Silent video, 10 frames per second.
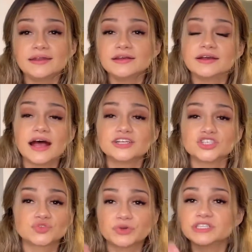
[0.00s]
I just
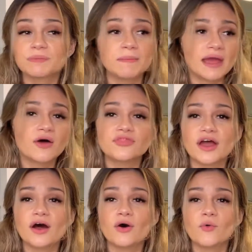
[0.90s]
rinse my mouth
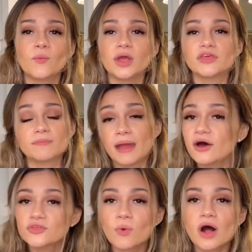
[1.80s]
out with
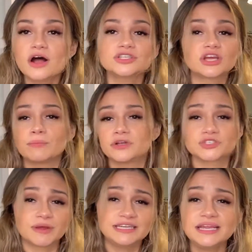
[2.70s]
mouthwash, I brush my
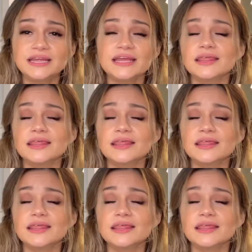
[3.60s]
teeth,